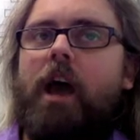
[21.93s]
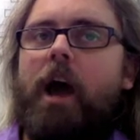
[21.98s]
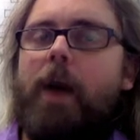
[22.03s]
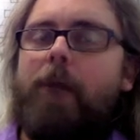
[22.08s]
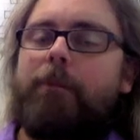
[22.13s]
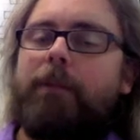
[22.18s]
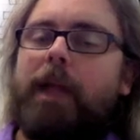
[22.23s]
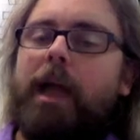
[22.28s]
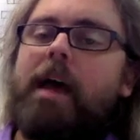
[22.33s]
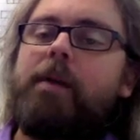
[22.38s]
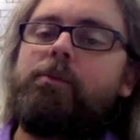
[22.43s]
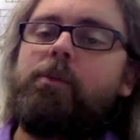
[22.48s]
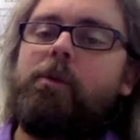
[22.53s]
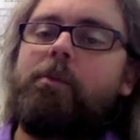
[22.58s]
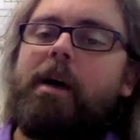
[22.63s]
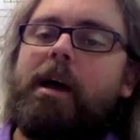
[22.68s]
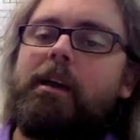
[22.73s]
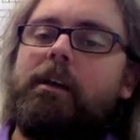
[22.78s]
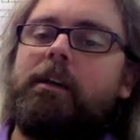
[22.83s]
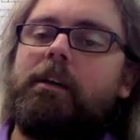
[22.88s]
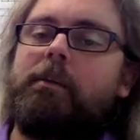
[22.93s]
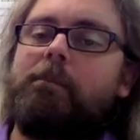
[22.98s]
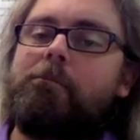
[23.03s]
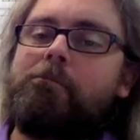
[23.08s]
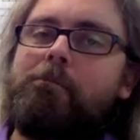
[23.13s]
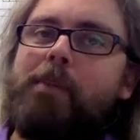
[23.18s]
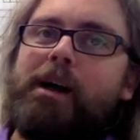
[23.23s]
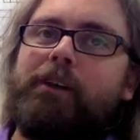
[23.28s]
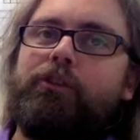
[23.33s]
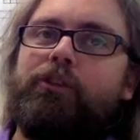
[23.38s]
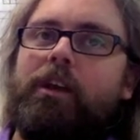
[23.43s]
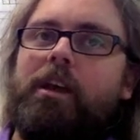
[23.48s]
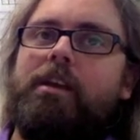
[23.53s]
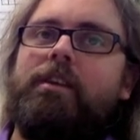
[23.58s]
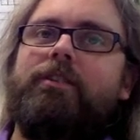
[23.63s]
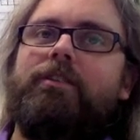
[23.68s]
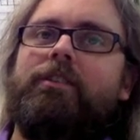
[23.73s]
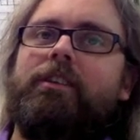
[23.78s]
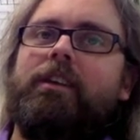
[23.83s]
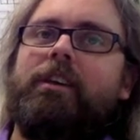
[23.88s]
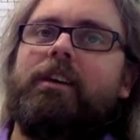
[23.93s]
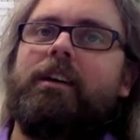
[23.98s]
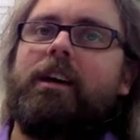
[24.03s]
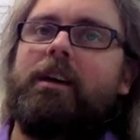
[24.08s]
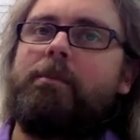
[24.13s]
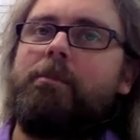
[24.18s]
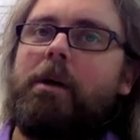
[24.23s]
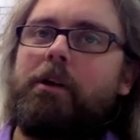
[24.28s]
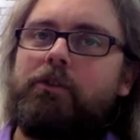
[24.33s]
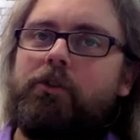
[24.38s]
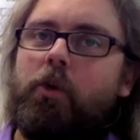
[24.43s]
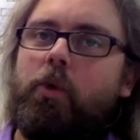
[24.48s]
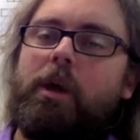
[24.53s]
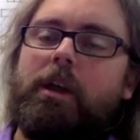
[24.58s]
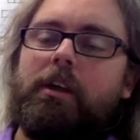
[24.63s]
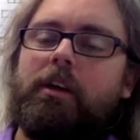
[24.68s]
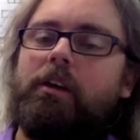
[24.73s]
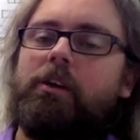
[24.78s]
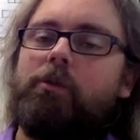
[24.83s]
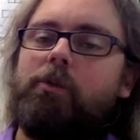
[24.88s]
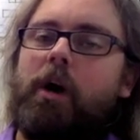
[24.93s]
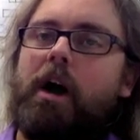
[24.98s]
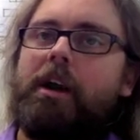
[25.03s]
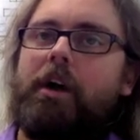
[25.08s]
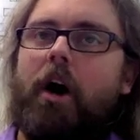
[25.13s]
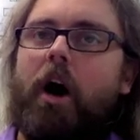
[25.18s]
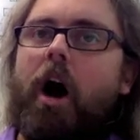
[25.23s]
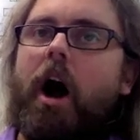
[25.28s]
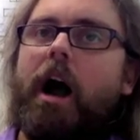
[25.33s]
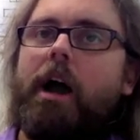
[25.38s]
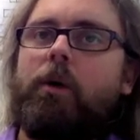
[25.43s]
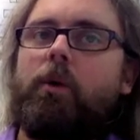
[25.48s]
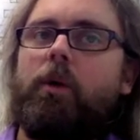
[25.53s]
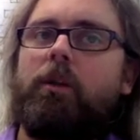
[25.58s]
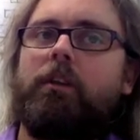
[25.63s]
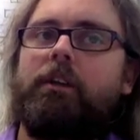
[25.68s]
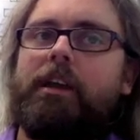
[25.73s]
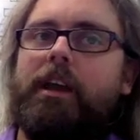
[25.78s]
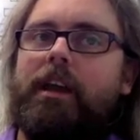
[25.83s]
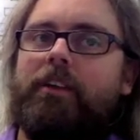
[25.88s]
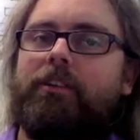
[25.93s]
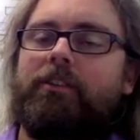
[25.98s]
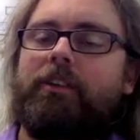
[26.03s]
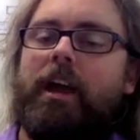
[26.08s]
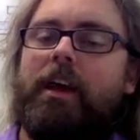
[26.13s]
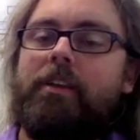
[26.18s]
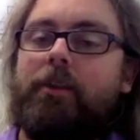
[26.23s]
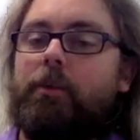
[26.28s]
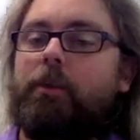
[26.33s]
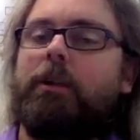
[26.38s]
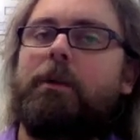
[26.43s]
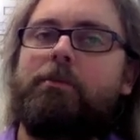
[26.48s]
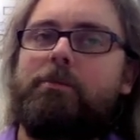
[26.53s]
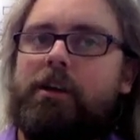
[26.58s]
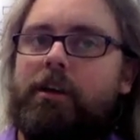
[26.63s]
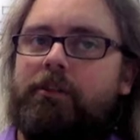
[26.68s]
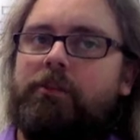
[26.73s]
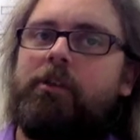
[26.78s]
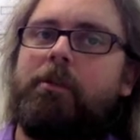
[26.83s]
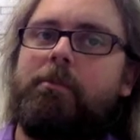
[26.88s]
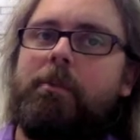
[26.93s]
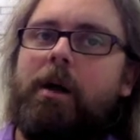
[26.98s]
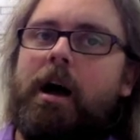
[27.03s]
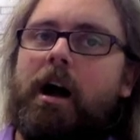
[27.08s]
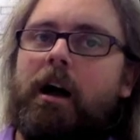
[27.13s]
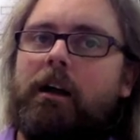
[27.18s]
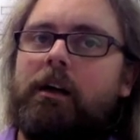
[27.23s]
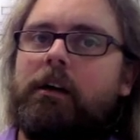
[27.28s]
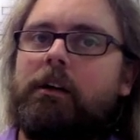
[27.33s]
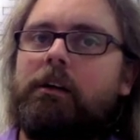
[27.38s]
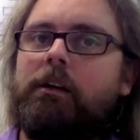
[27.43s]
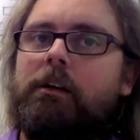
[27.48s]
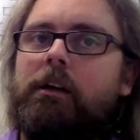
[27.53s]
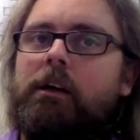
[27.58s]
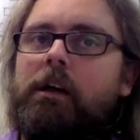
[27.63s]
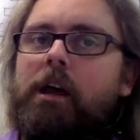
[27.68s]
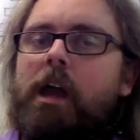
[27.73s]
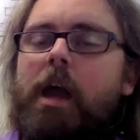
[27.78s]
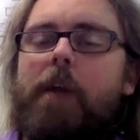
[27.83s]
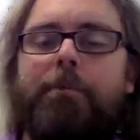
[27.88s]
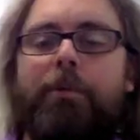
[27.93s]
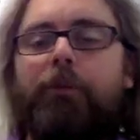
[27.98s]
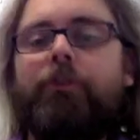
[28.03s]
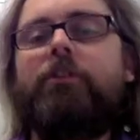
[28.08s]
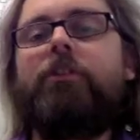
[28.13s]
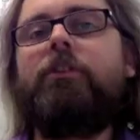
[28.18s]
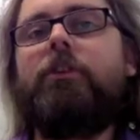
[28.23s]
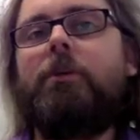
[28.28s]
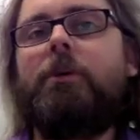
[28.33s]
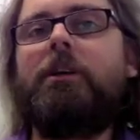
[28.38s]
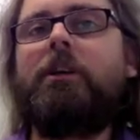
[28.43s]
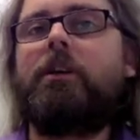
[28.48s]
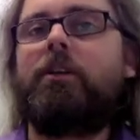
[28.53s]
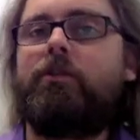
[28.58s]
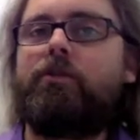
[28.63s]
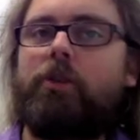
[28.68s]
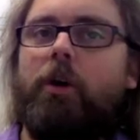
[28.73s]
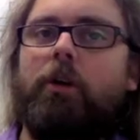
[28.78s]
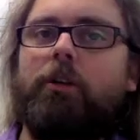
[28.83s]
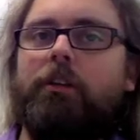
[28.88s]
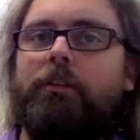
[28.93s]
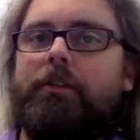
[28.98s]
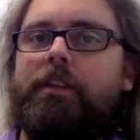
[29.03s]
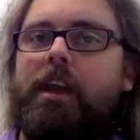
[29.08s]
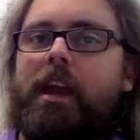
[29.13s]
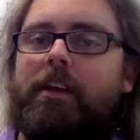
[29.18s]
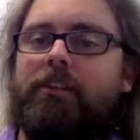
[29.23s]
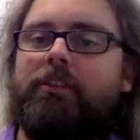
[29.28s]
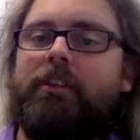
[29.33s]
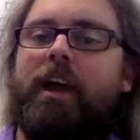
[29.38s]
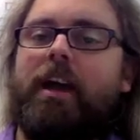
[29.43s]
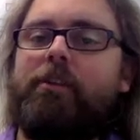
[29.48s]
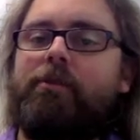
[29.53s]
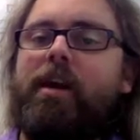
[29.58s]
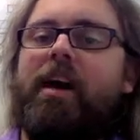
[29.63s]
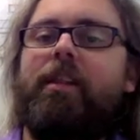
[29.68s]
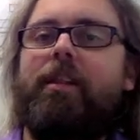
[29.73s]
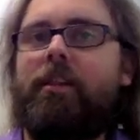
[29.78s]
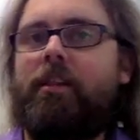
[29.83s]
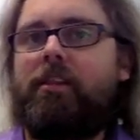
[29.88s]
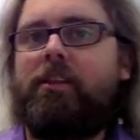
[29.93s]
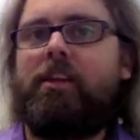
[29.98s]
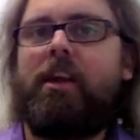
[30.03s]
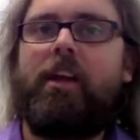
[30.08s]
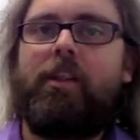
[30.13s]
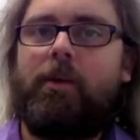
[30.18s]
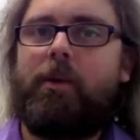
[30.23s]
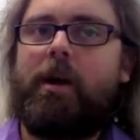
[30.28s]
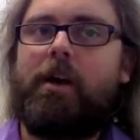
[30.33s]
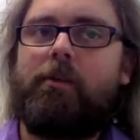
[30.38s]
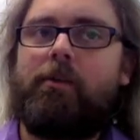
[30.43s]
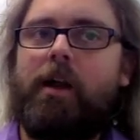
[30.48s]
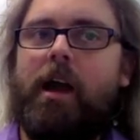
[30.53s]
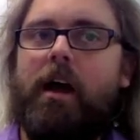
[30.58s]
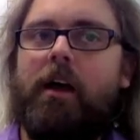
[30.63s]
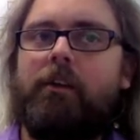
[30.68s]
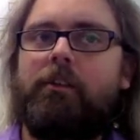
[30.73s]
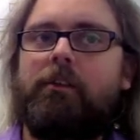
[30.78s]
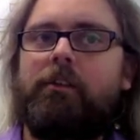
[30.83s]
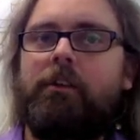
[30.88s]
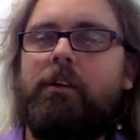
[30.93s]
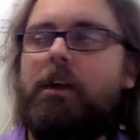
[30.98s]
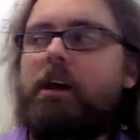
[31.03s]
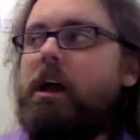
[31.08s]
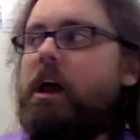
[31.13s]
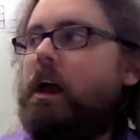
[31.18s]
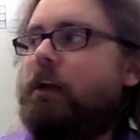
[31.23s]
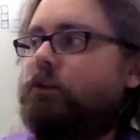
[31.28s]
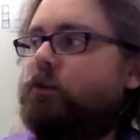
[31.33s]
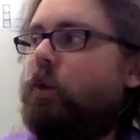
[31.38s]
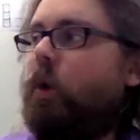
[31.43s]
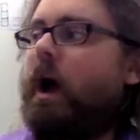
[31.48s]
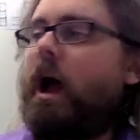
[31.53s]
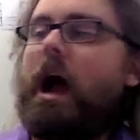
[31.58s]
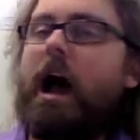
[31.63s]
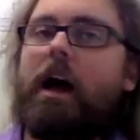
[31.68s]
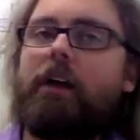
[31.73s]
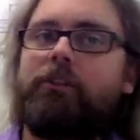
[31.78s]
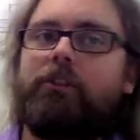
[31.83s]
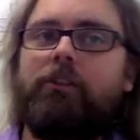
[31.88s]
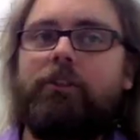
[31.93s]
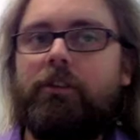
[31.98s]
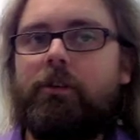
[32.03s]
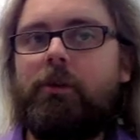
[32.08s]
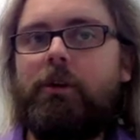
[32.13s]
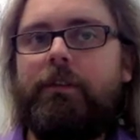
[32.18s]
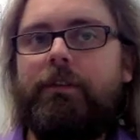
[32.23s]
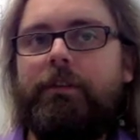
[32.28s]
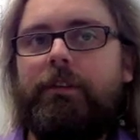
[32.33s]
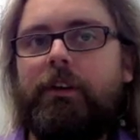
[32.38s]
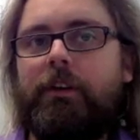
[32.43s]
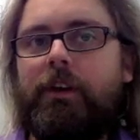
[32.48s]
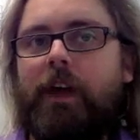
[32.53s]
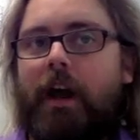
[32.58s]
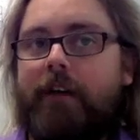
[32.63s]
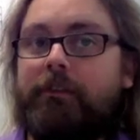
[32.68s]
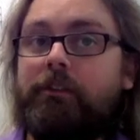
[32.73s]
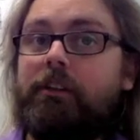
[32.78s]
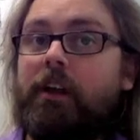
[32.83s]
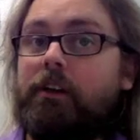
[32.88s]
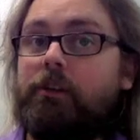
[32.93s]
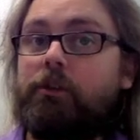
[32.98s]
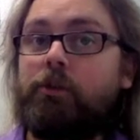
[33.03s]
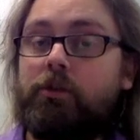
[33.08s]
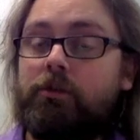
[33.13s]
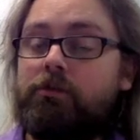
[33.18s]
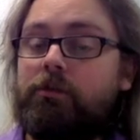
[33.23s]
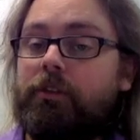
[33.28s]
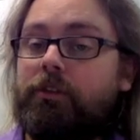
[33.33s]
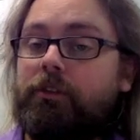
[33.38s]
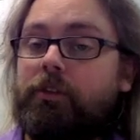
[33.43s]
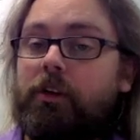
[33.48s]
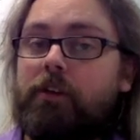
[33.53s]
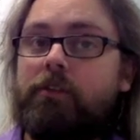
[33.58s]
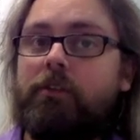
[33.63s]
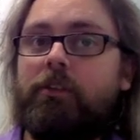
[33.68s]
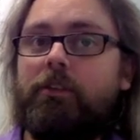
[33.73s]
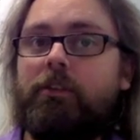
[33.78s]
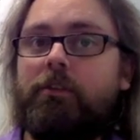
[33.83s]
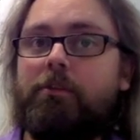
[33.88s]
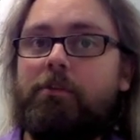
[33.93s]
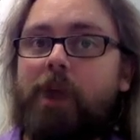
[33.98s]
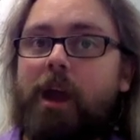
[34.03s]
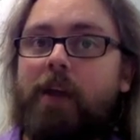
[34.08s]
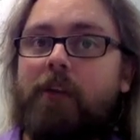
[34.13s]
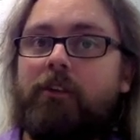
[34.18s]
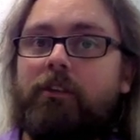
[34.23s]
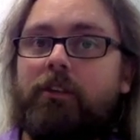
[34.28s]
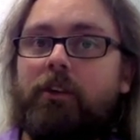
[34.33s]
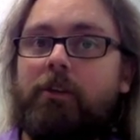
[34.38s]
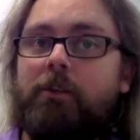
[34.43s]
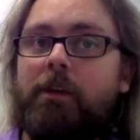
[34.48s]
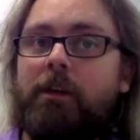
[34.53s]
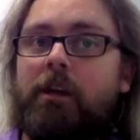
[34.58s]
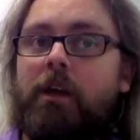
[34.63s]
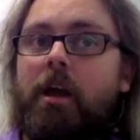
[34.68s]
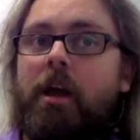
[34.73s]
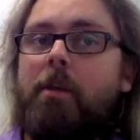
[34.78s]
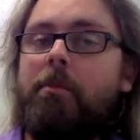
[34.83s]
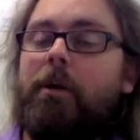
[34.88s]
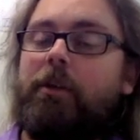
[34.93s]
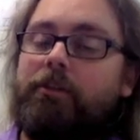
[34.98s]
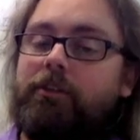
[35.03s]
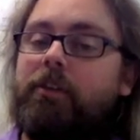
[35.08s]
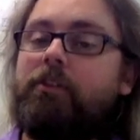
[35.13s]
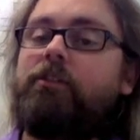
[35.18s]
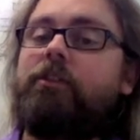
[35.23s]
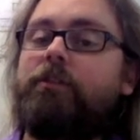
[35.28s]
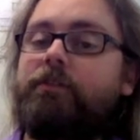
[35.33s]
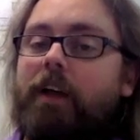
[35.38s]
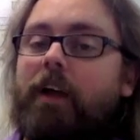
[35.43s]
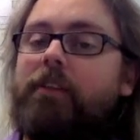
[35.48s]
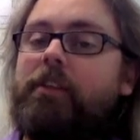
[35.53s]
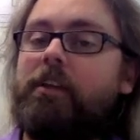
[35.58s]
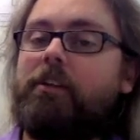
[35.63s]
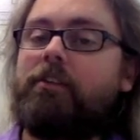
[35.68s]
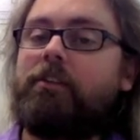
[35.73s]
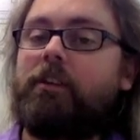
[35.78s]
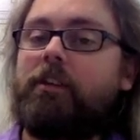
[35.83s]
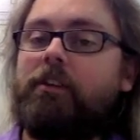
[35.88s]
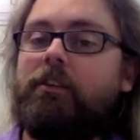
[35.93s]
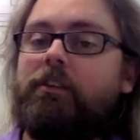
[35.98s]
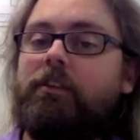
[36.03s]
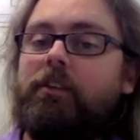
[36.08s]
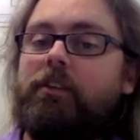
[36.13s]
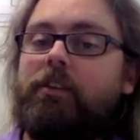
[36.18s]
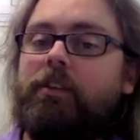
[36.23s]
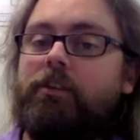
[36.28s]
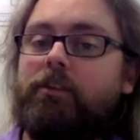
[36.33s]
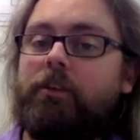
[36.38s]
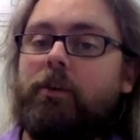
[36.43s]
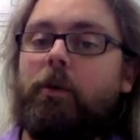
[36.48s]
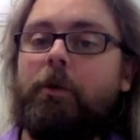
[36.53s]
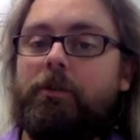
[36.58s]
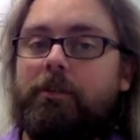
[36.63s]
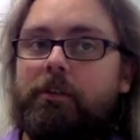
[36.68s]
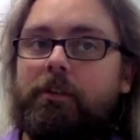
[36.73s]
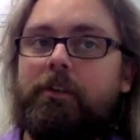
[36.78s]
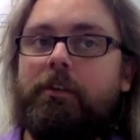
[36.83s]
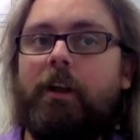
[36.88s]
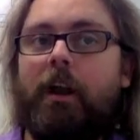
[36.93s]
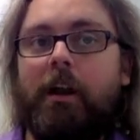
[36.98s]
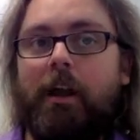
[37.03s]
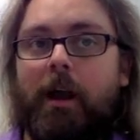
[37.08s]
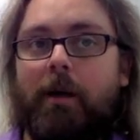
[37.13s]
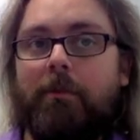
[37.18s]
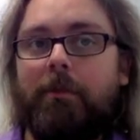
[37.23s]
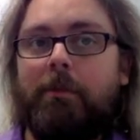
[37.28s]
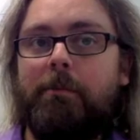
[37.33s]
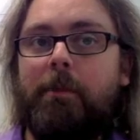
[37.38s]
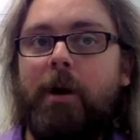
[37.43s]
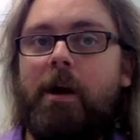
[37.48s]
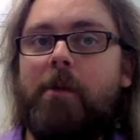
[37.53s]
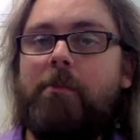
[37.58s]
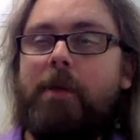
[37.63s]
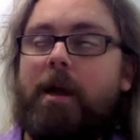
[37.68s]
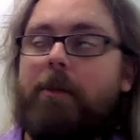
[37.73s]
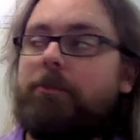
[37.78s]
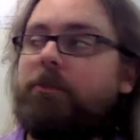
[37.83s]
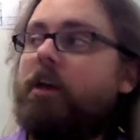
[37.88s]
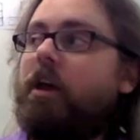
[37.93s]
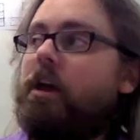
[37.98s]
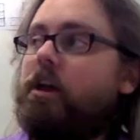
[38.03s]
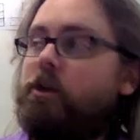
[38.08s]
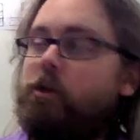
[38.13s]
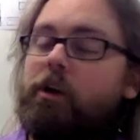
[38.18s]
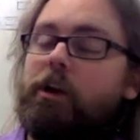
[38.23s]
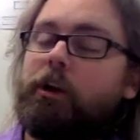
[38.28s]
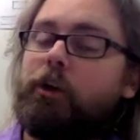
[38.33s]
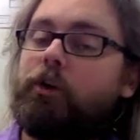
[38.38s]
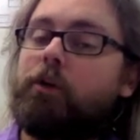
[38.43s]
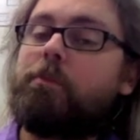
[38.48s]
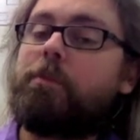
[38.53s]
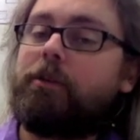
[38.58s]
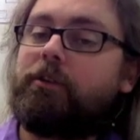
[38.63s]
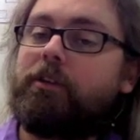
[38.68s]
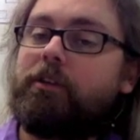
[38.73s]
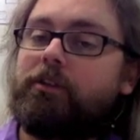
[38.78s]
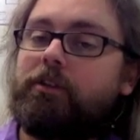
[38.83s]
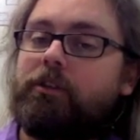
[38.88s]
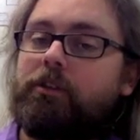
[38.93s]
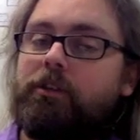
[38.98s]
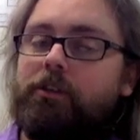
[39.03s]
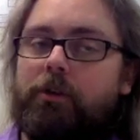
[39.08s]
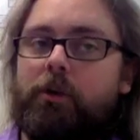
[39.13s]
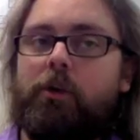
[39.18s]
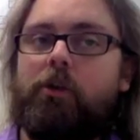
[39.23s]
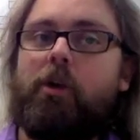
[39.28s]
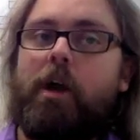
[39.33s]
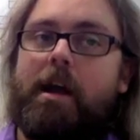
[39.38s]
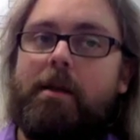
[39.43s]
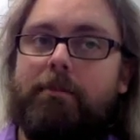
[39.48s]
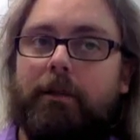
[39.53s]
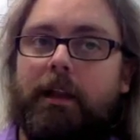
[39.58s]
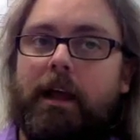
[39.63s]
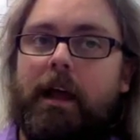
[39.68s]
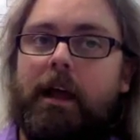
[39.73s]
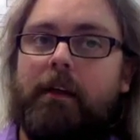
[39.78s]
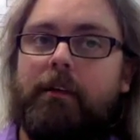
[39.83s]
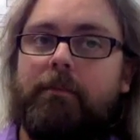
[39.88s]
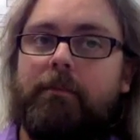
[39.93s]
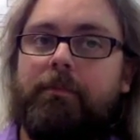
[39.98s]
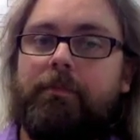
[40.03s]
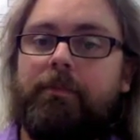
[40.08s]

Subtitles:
A plan will make it much easier and much quicker to write a high quality essay that will impress your marker. It puts you in control of the essay rather than the other way around. It's quite hard to do if you haven't done good research and some brainstorming, but since you've done these things in this course and you've done a couple of mind maps, you're in a good position to do a great plan.